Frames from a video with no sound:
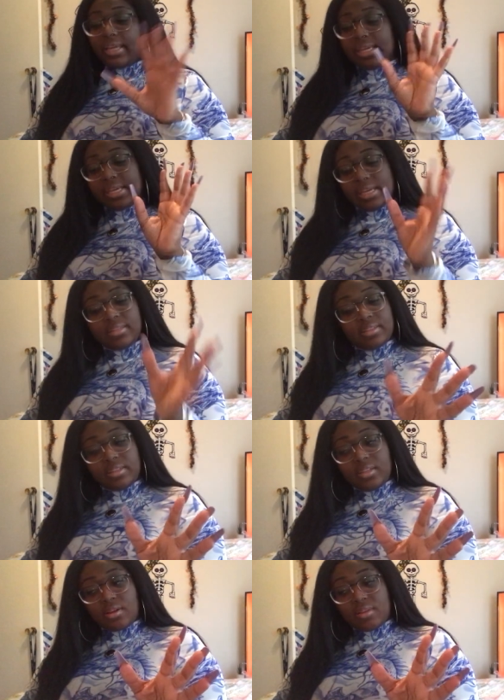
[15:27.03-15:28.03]
And,
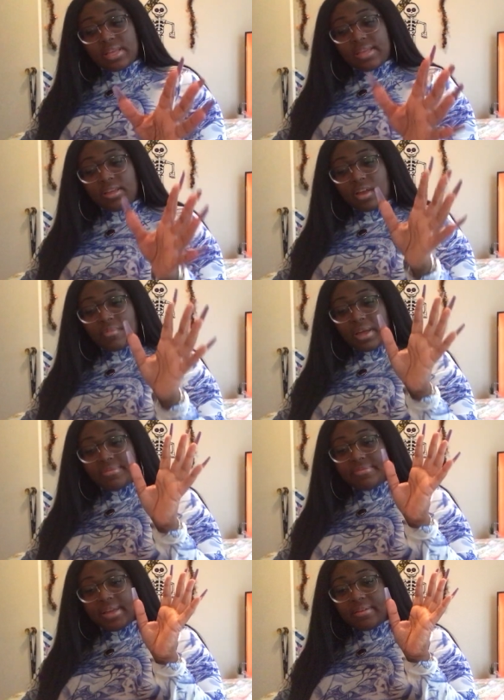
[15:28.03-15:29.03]
you know, they can come
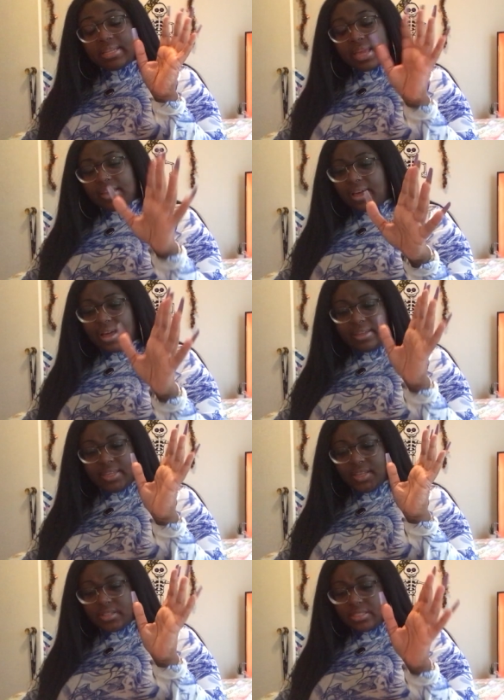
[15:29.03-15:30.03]
off very like
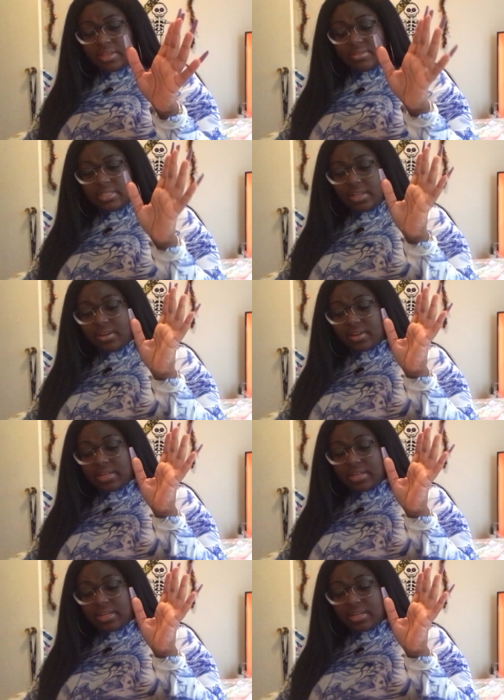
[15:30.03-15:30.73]
cocky or self-centered.